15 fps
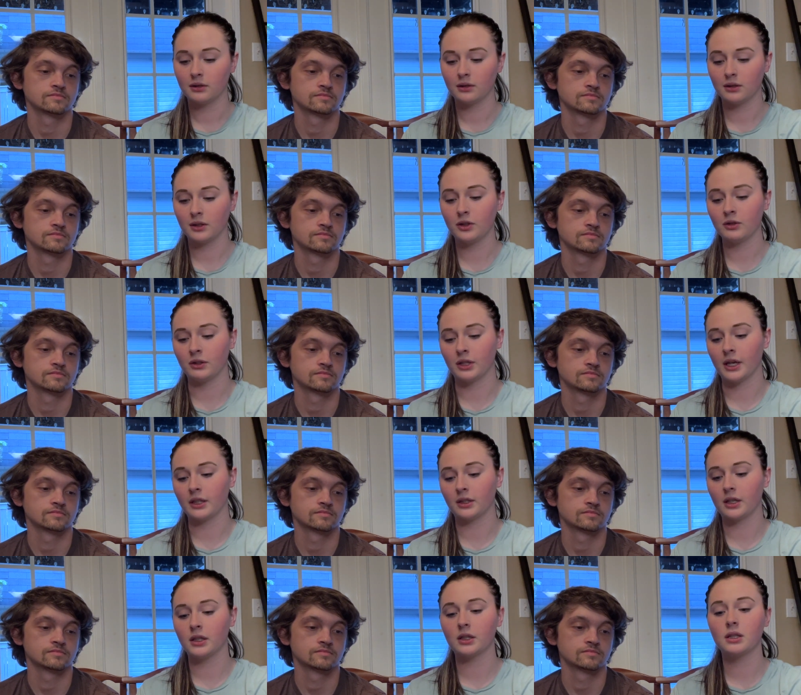Speaker 1: Let's do a
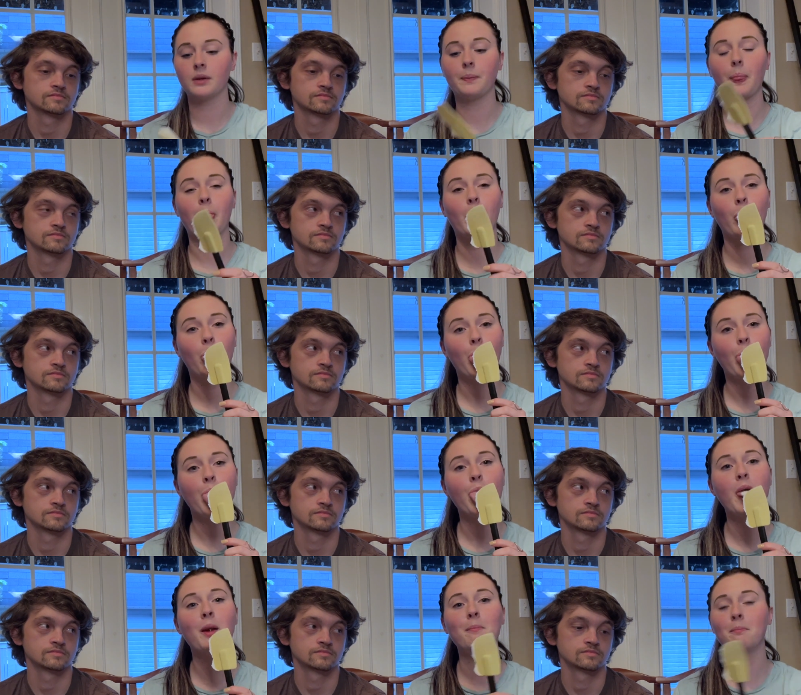taste test.
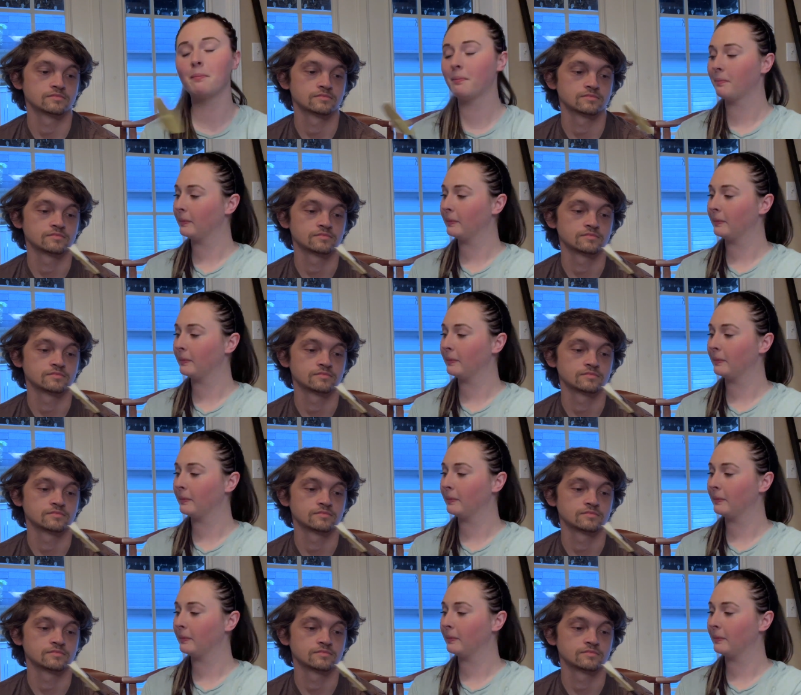Nope.